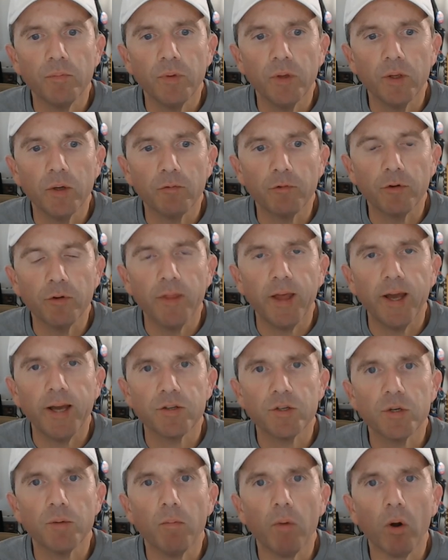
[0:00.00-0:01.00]
for that
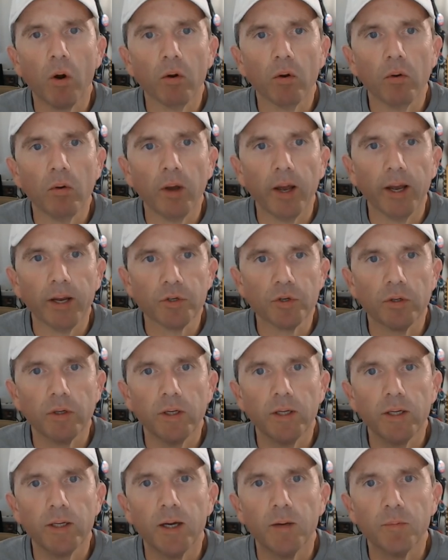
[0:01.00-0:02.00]
tomorrow,
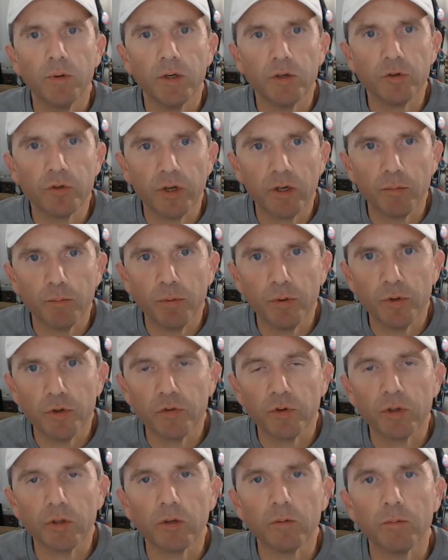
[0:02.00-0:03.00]
actually. I'm going to try to push
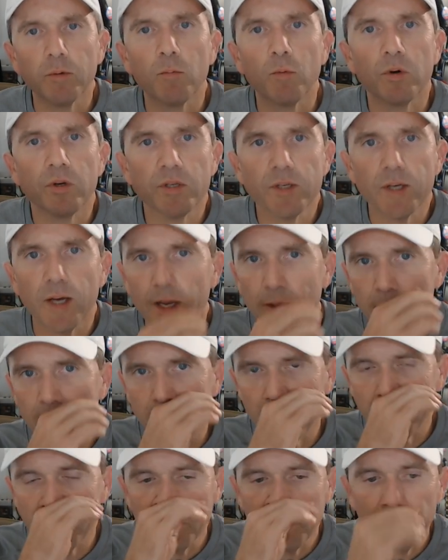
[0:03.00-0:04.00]
for a little bit more time
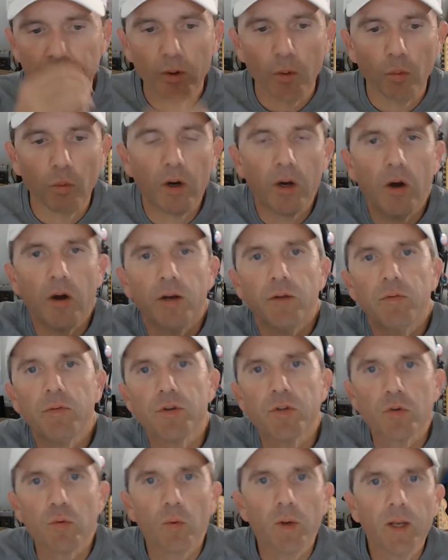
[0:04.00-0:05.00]
and work on it
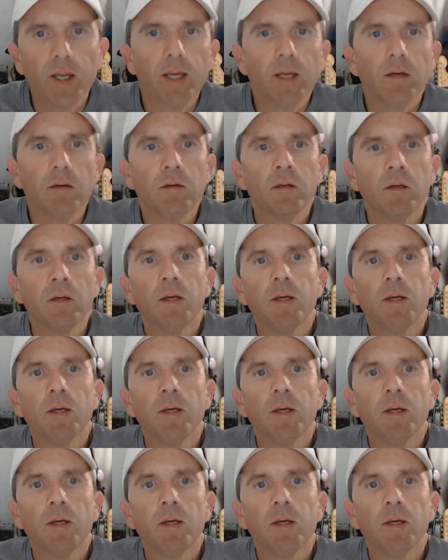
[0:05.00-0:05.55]
this weekend.